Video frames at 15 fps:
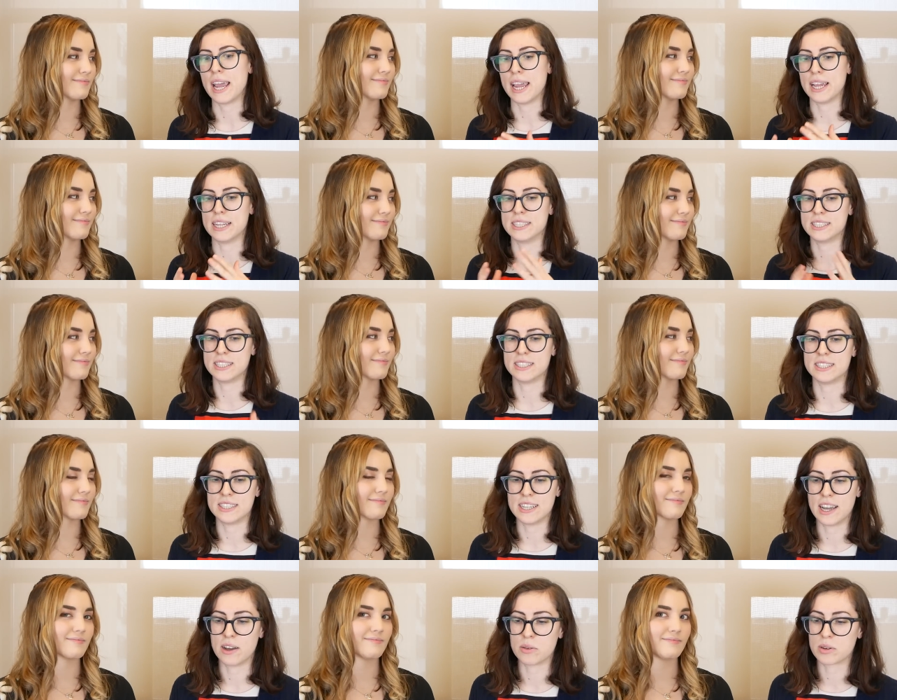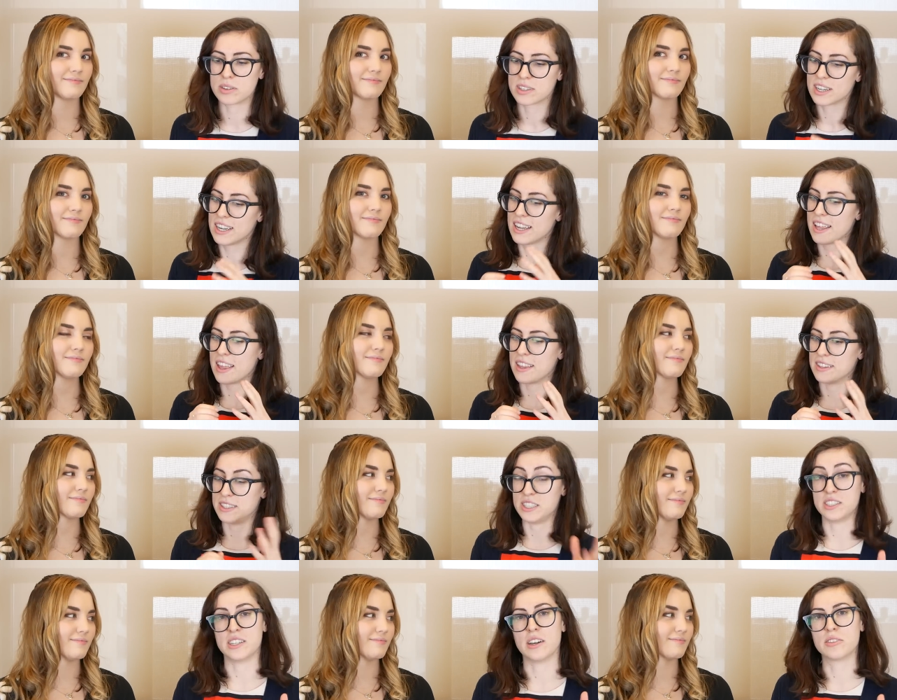Speaker 1: and TCL, where
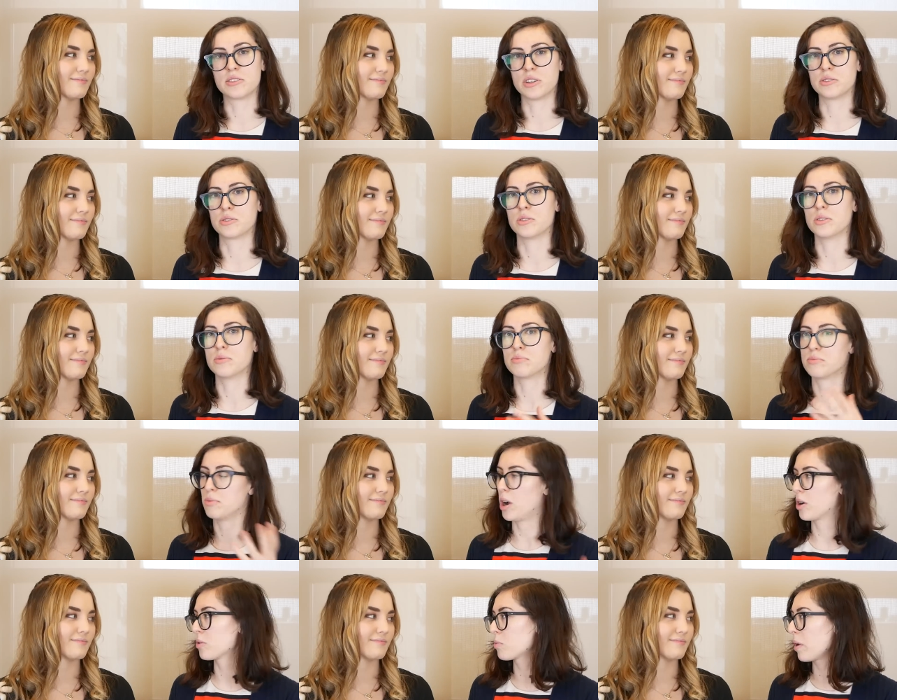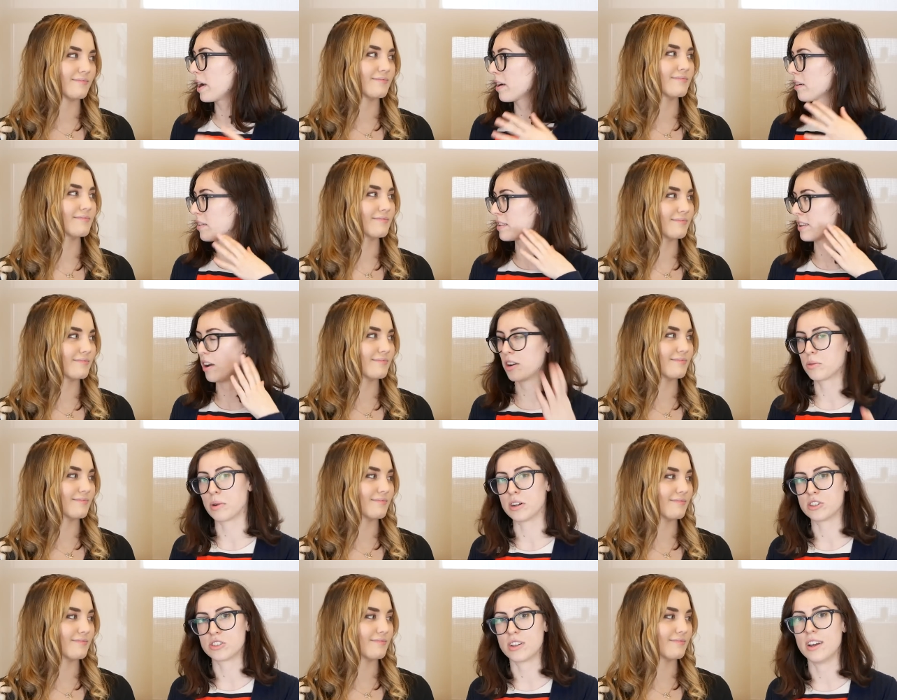TCL does the hardware and the
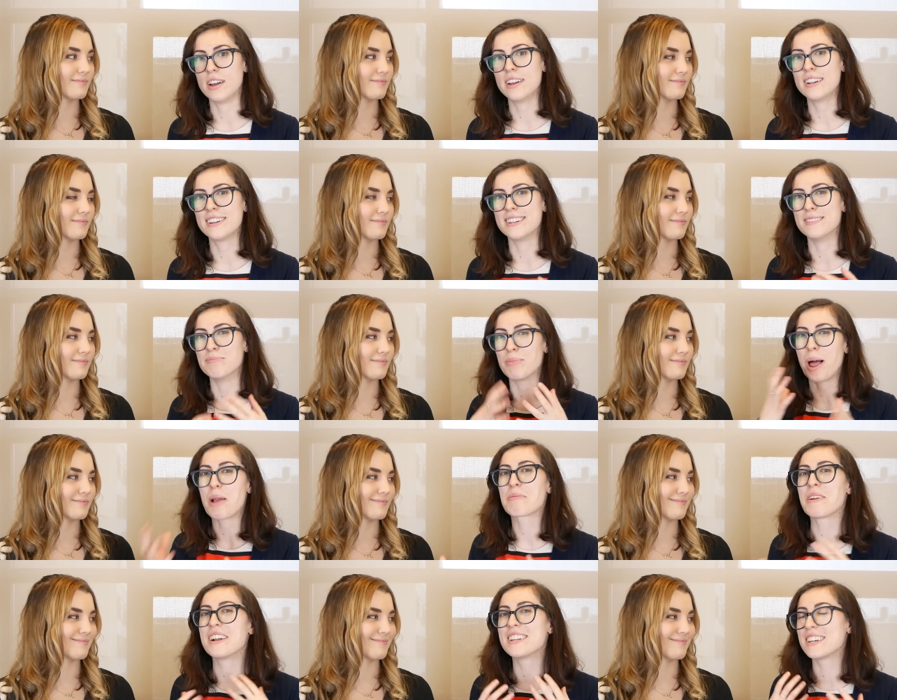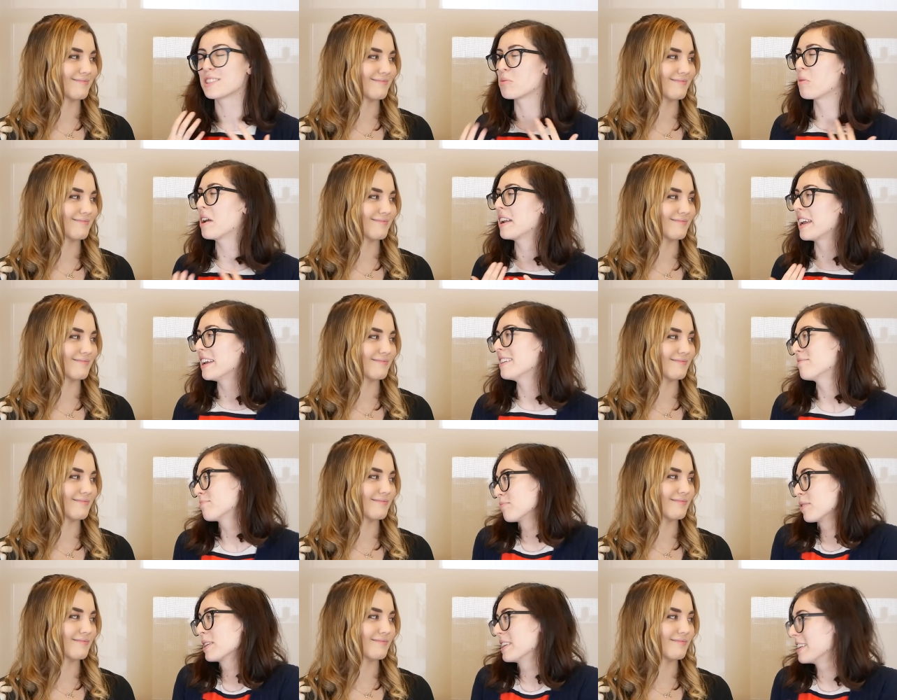hardware design, and BlackBerry does what it
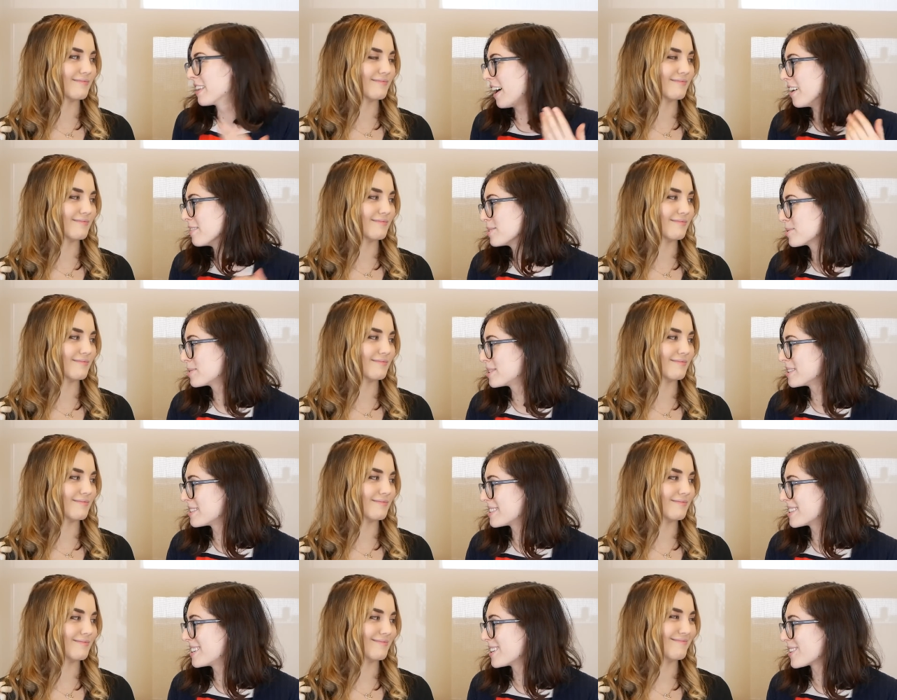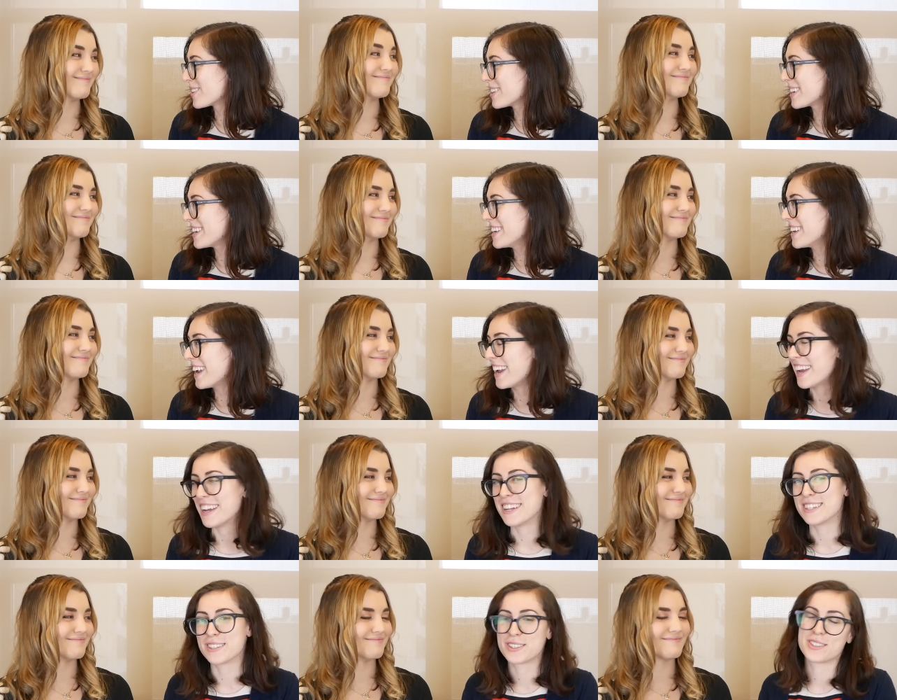really loves, which is security
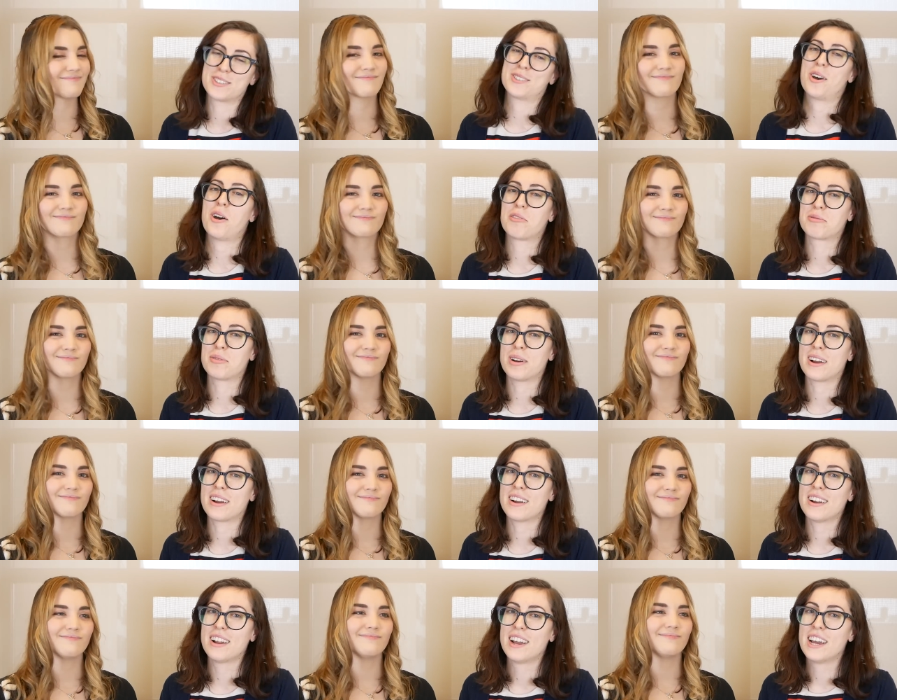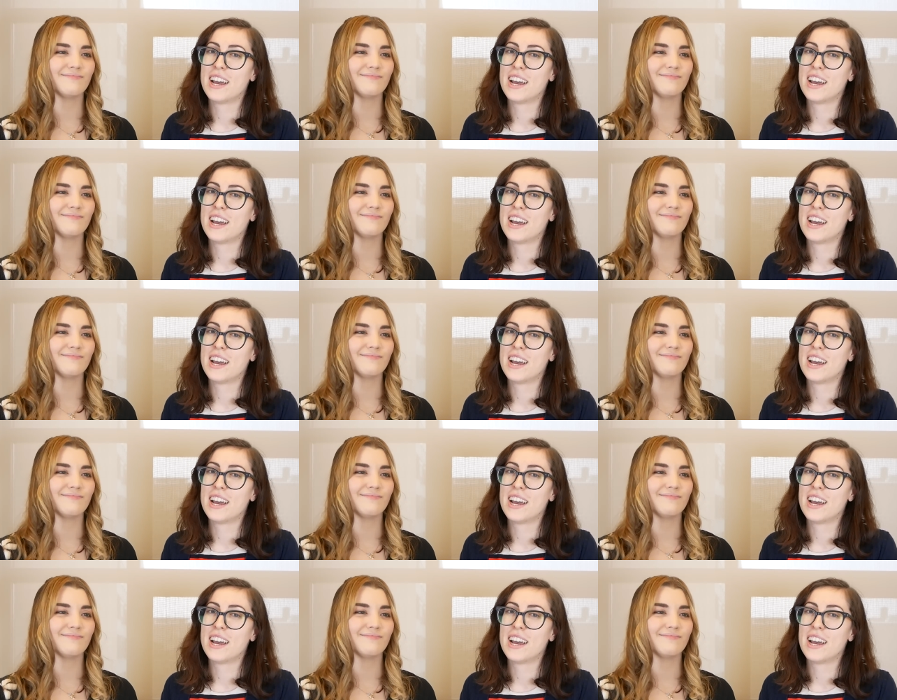and software.